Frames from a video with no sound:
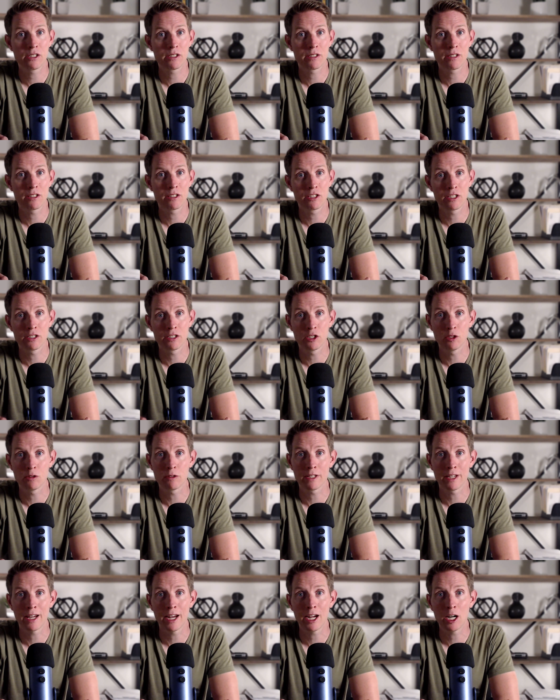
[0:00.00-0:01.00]
such as
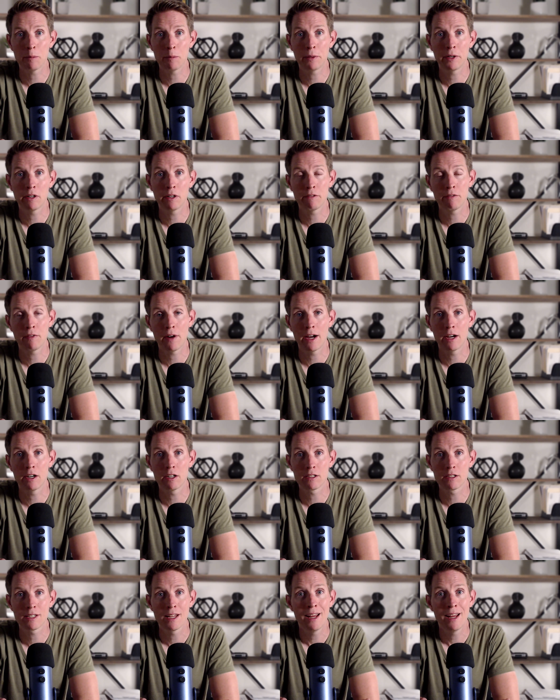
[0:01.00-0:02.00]
using air
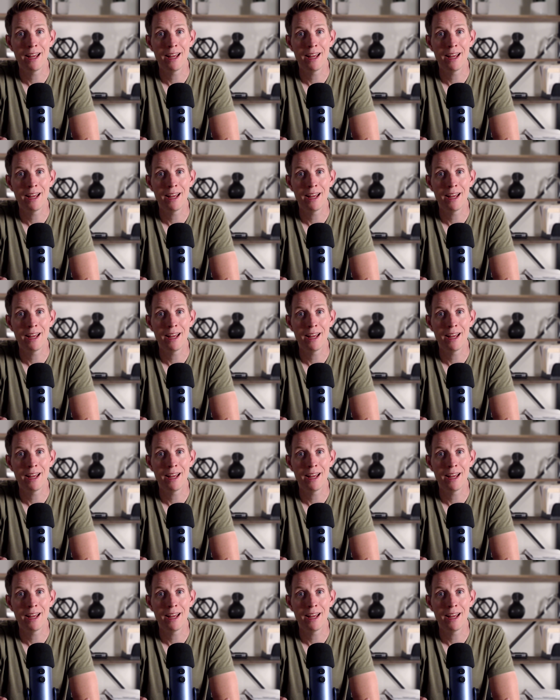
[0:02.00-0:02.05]
purifiers